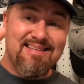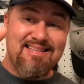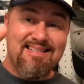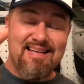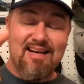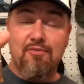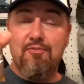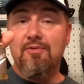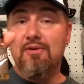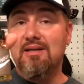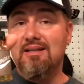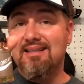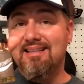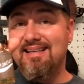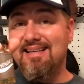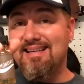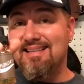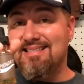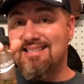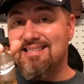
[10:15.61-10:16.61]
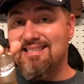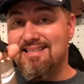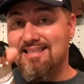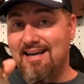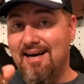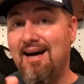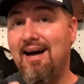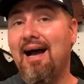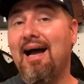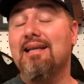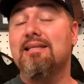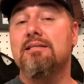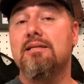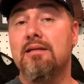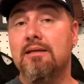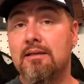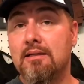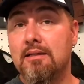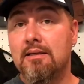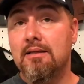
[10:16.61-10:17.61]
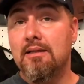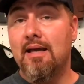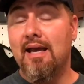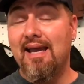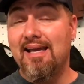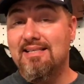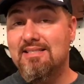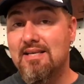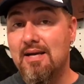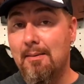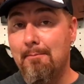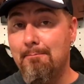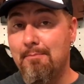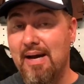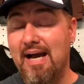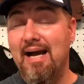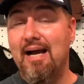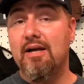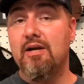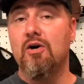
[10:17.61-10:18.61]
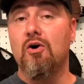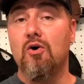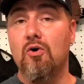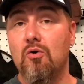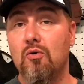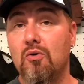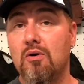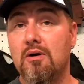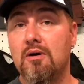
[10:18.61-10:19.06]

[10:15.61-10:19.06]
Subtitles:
definitely is not a tobacco